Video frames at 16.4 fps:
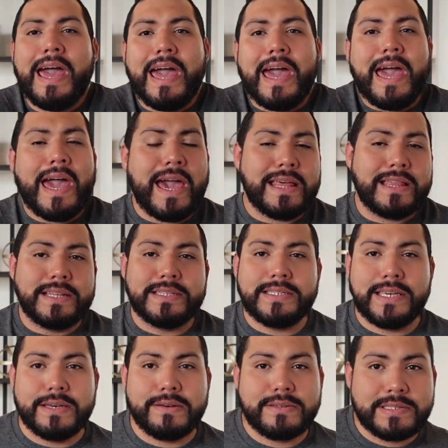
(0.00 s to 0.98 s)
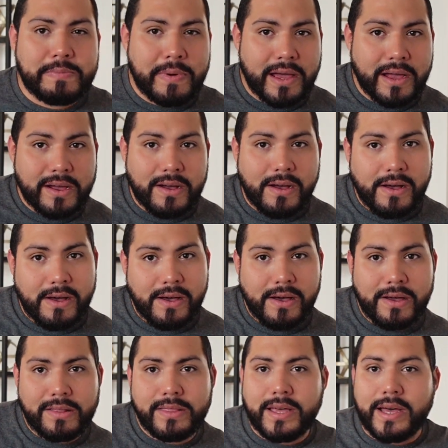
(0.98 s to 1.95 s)
hey, the deal's back
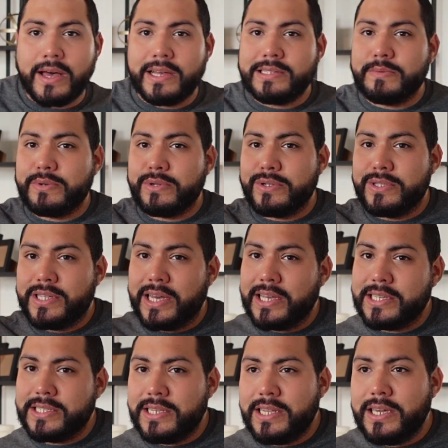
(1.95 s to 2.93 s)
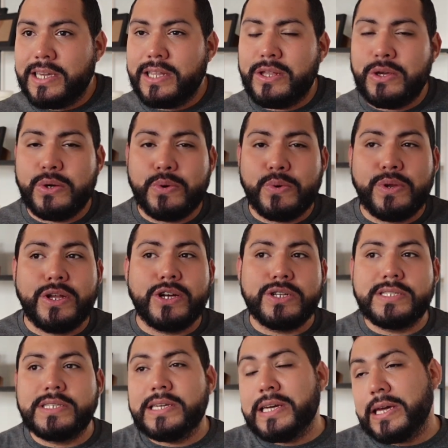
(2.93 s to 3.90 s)
on, the hospital does need you and
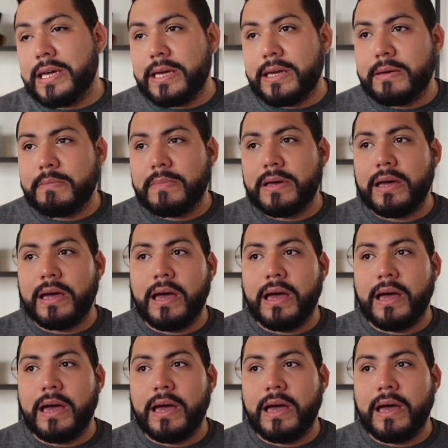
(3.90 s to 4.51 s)
your team?